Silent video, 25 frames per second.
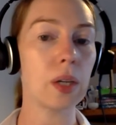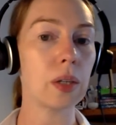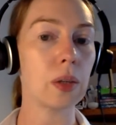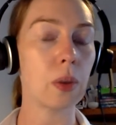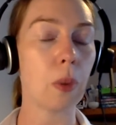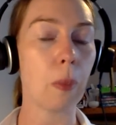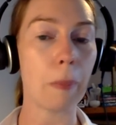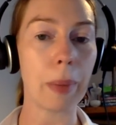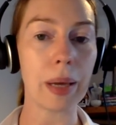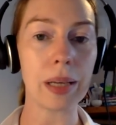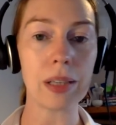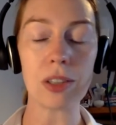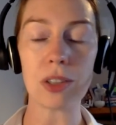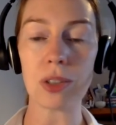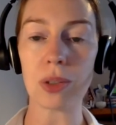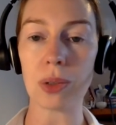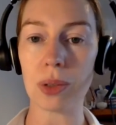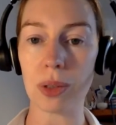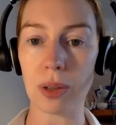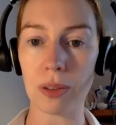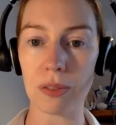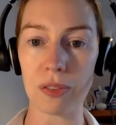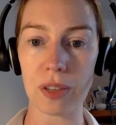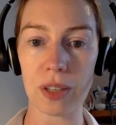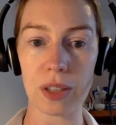your mental,
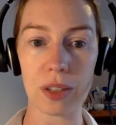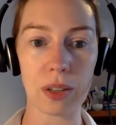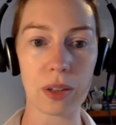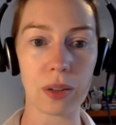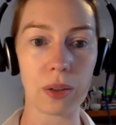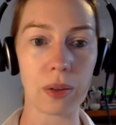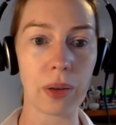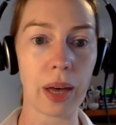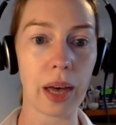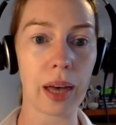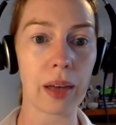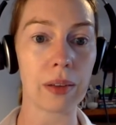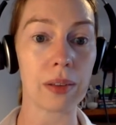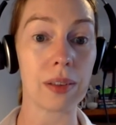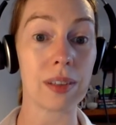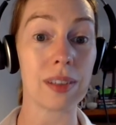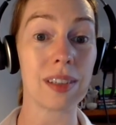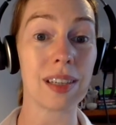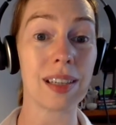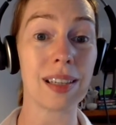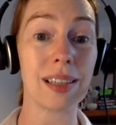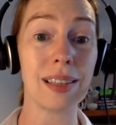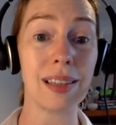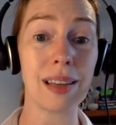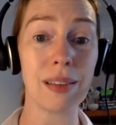your physical health
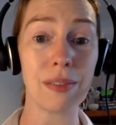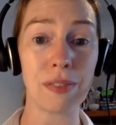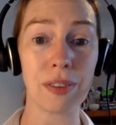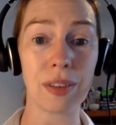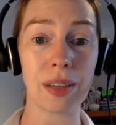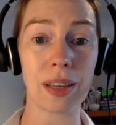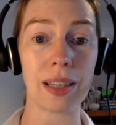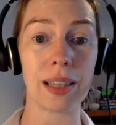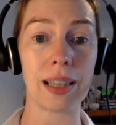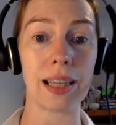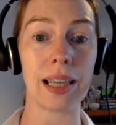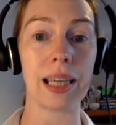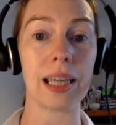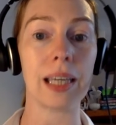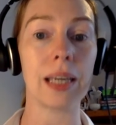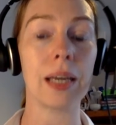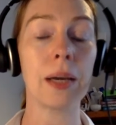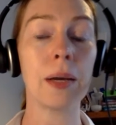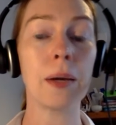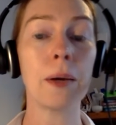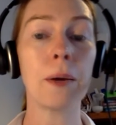significantly.